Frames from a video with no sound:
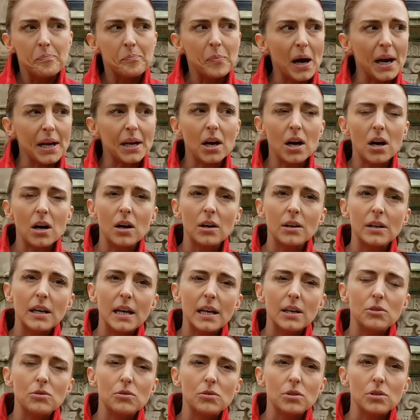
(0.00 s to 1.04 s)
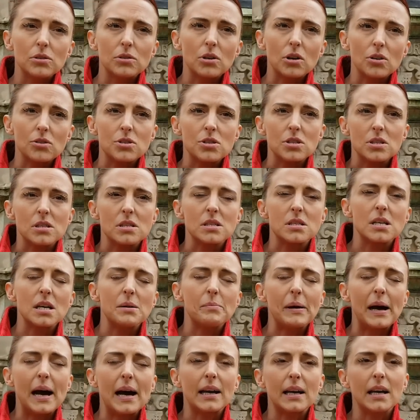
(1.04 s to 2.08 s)
But I can't, in all good conscience,
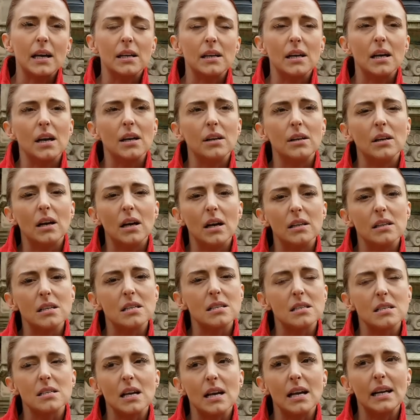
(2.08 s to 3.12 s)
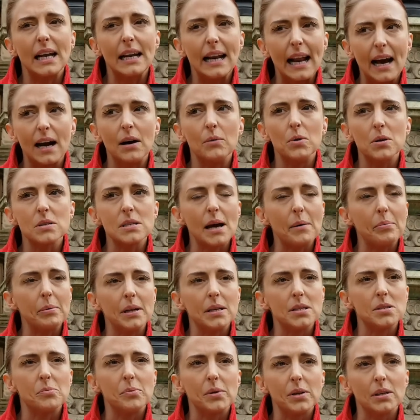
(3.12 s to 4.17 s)
sit back and allow what's
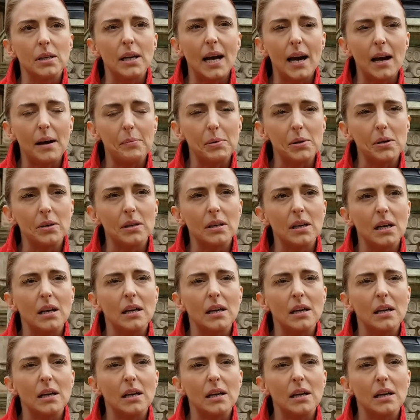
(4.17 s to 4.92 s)
happening to Britain happen.